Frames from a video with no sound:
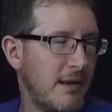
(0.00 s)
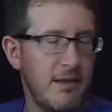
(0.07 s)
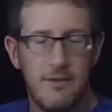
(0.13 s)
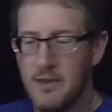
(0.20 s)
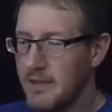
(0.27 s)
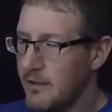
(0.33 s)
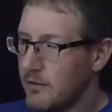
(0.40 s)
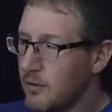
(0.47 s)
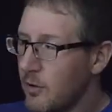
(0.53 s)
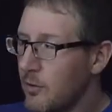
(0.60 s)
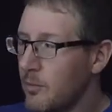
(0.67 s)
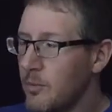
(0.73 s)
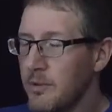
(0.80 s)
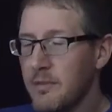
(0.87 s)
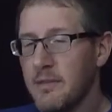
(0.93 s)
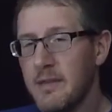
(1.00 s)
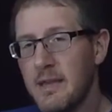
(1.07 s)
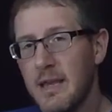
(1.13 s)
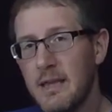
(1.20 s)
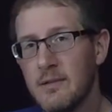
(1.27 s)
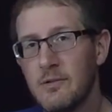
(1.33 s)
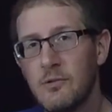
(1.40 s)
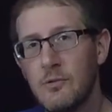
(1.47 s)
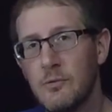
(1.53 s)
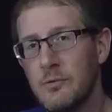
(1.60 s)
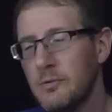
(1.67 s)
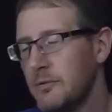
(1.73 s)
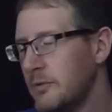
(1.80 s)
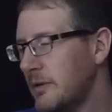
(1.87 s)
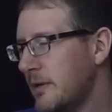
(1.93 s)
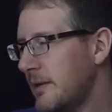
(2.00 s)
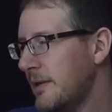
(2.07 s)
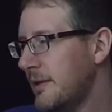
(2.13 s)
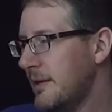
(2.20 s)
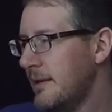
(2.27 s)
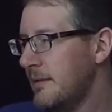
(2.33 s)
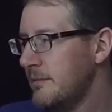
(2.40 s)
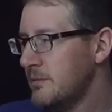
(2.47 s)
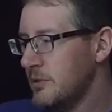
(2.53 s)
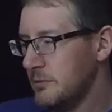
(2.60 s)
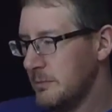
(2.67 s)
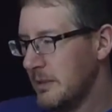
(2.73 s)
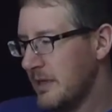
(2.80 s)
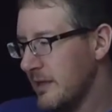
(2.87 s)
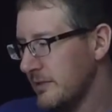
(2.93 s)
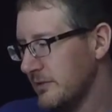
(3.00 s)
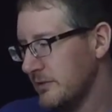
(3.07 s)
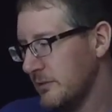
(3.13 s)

I think I'll go with the Asus just because